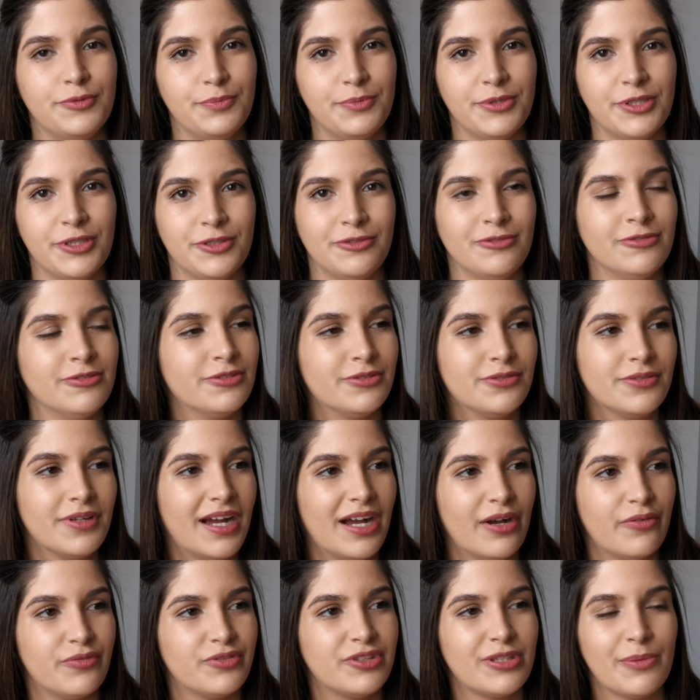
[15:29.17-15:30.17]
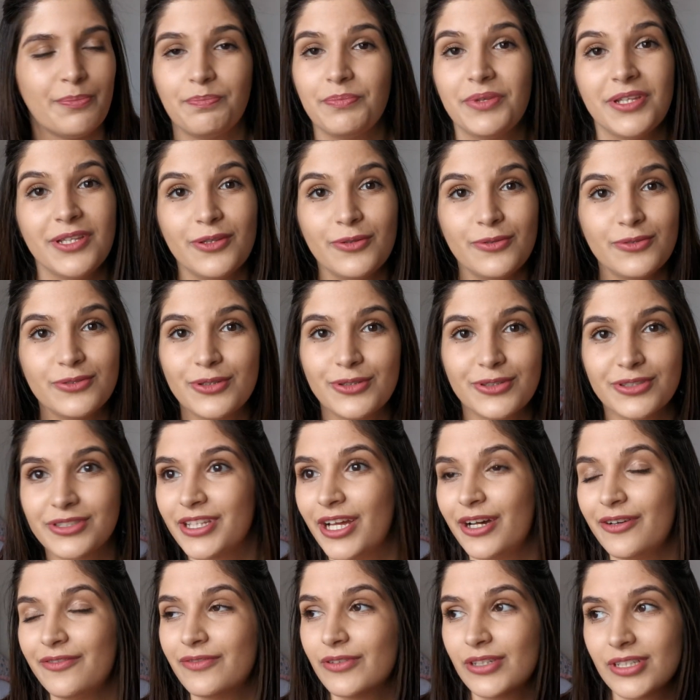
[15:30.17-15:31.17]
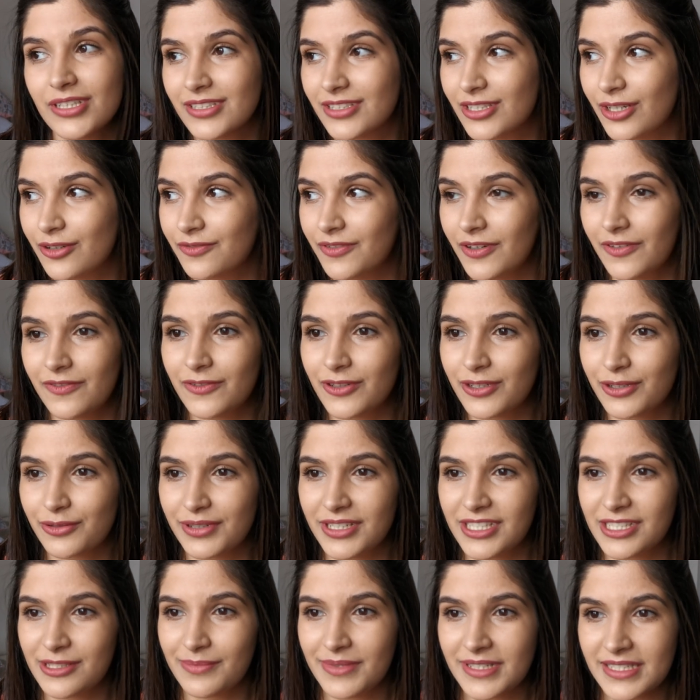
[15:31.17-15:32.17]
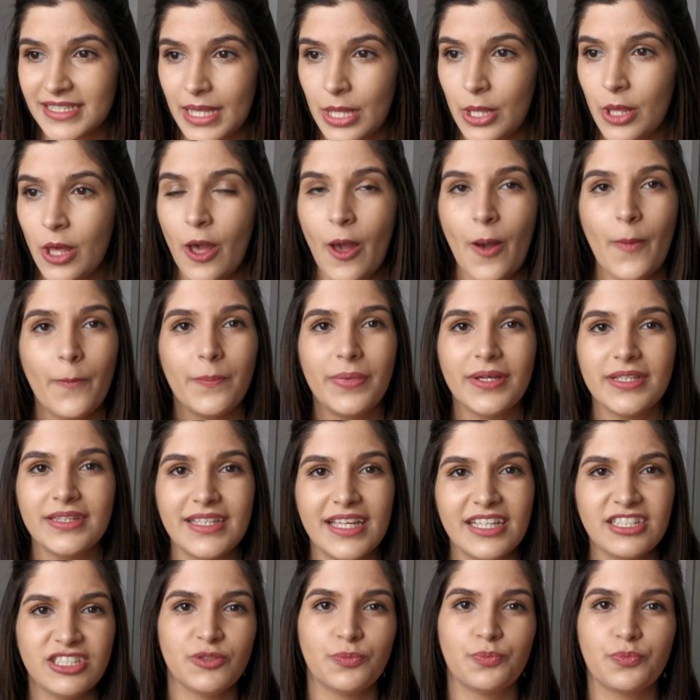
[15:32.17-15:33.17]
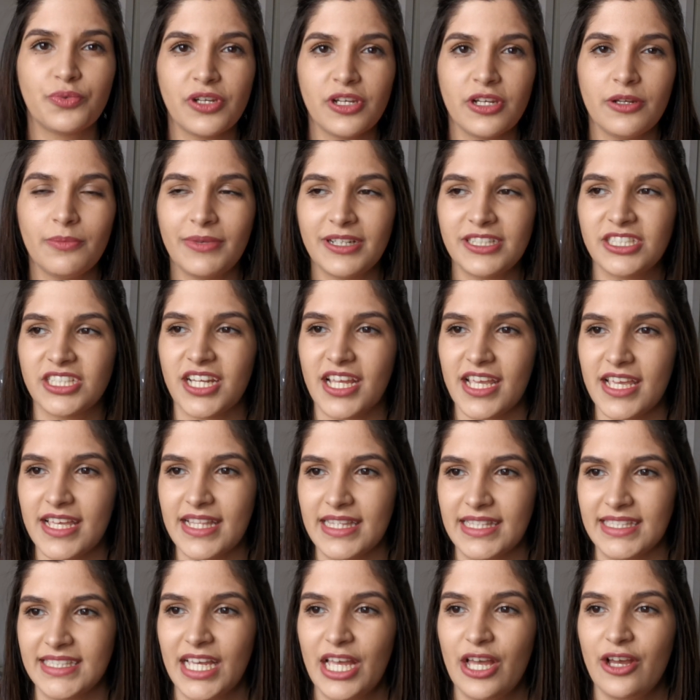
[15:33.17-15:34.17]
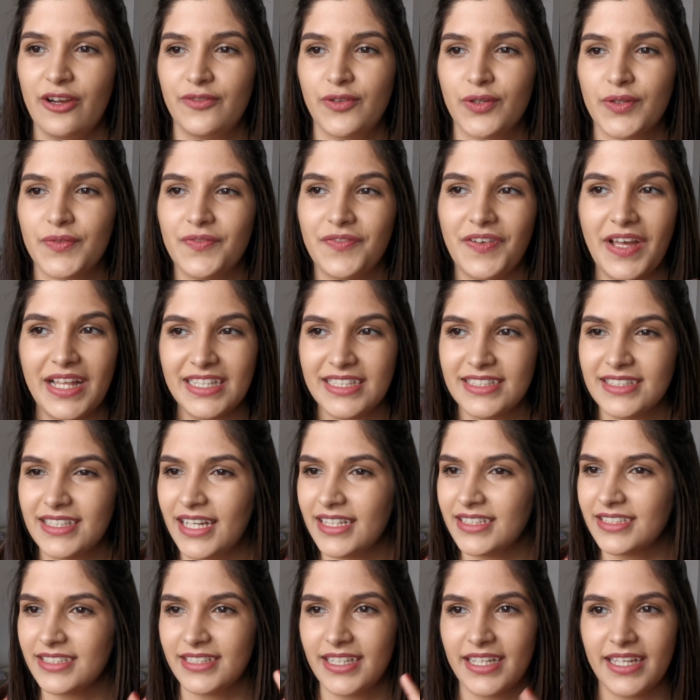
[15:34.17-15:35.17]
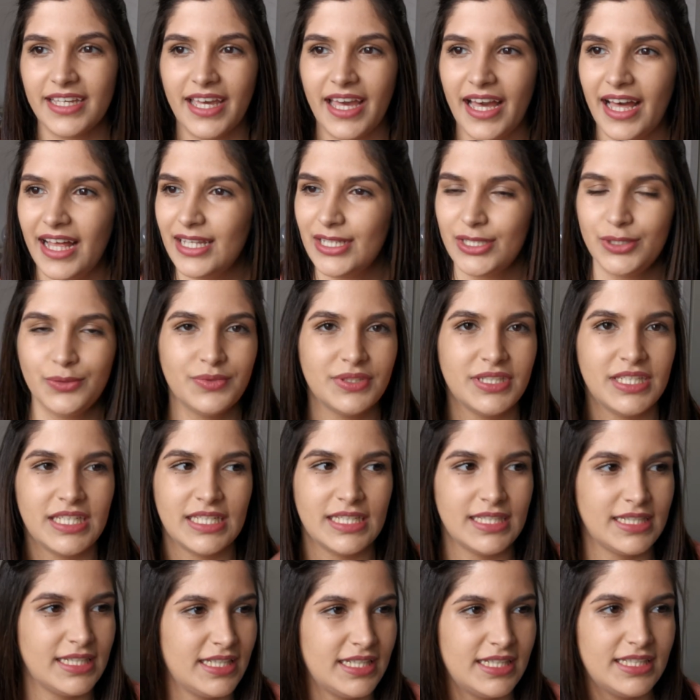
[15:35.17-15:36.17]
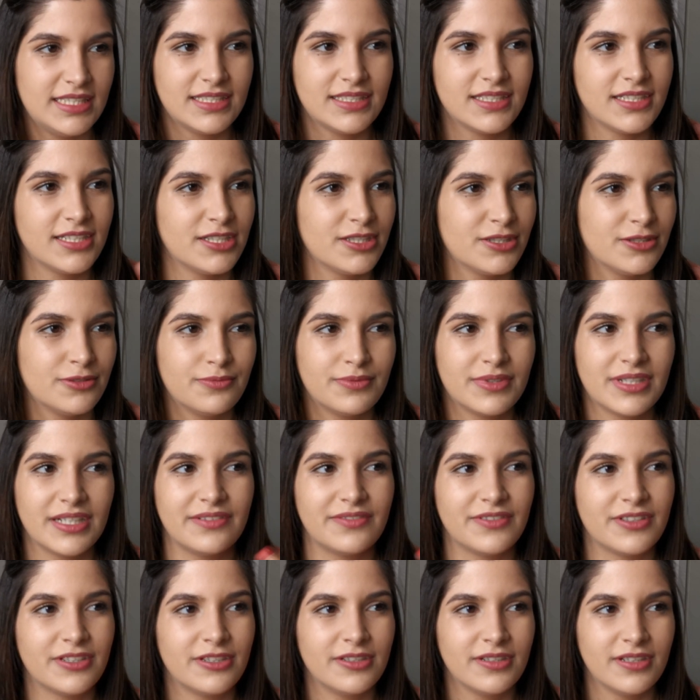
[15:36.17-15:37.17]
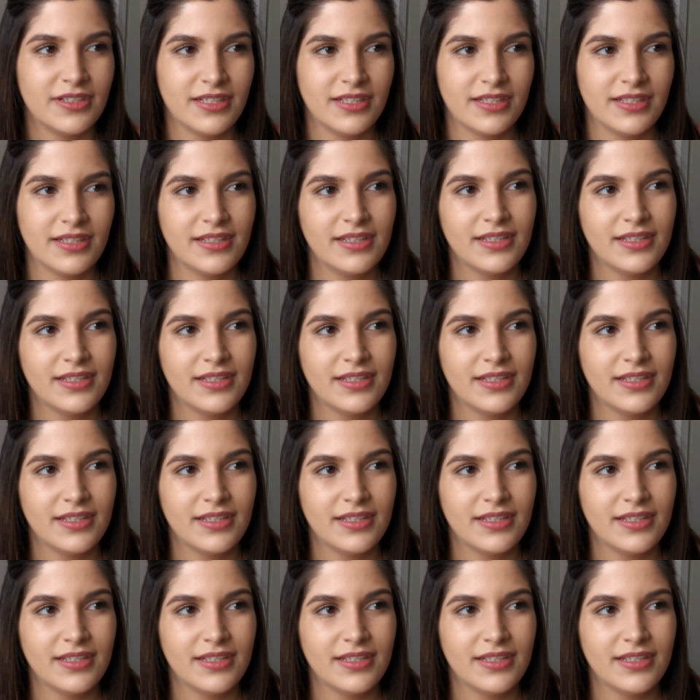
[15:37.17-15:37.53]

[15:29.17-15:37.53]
would be cute to have some pillows or stuff for the sofa for Christmas. But that's pretty much it for Valentine's Day, Halloween, Easter, whatever.